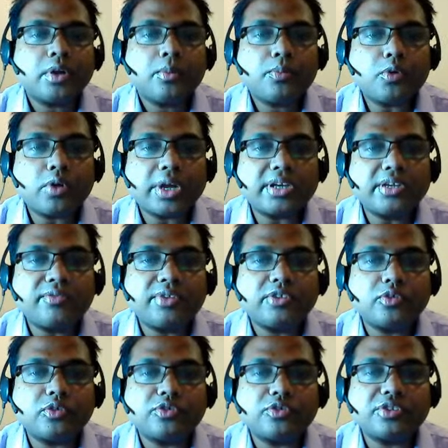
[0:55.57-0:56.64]
Productive
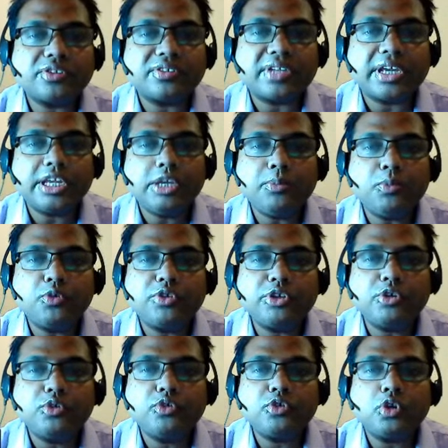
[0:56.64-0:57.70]
resources, the input
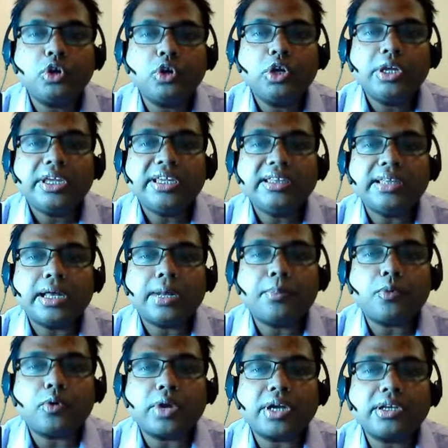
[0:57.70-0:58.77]
used in the
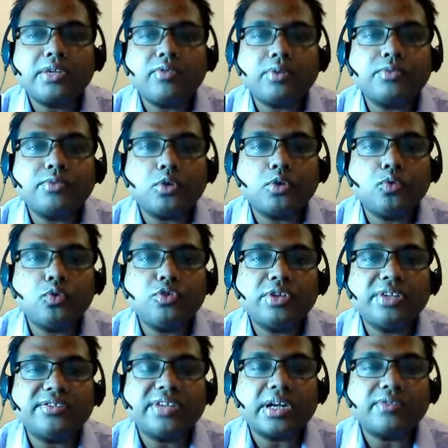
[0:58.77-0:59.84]
productive of the goods
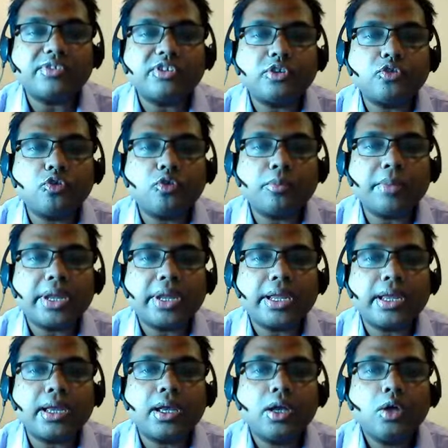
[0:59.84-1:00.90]
and services should make
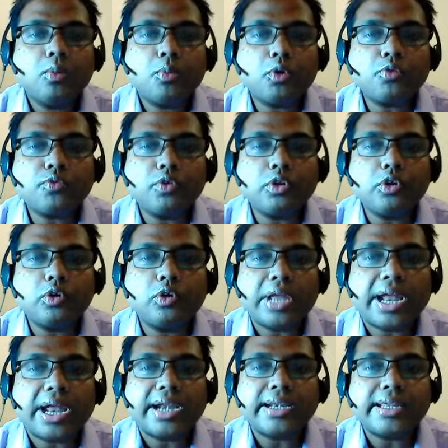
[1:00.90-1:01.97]
a portfolio:
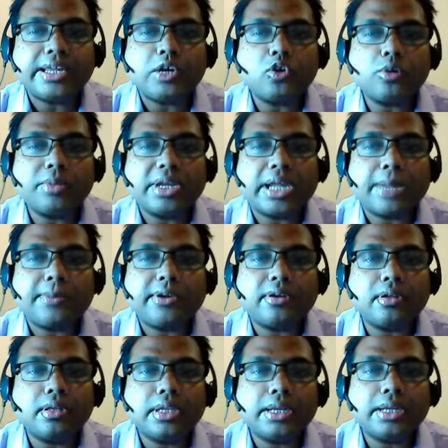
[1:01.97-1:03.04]
land, economic
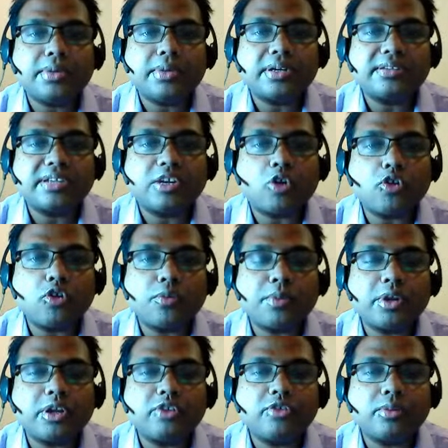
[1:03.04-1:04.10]
capital, labors, and
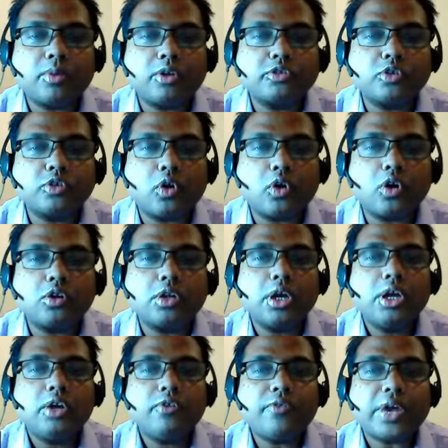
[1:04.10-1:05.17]
entrepreneurship, also called
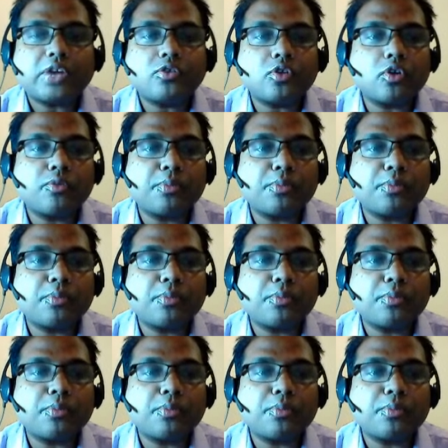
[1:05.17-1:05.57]
factor of